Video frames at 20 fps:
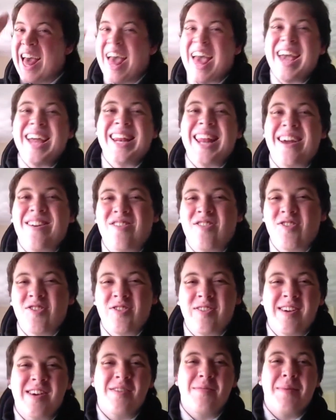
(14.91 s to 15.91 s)
Hey there all
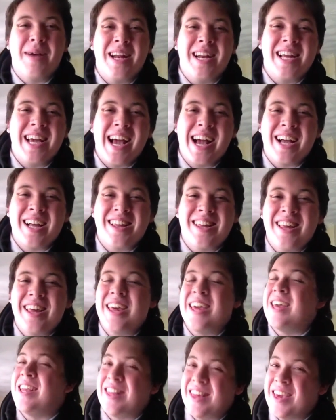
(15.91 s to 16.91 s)
you Hillmaniacs,
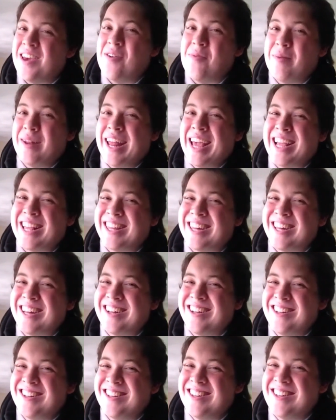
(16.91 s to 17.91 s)
it's Hillmanator.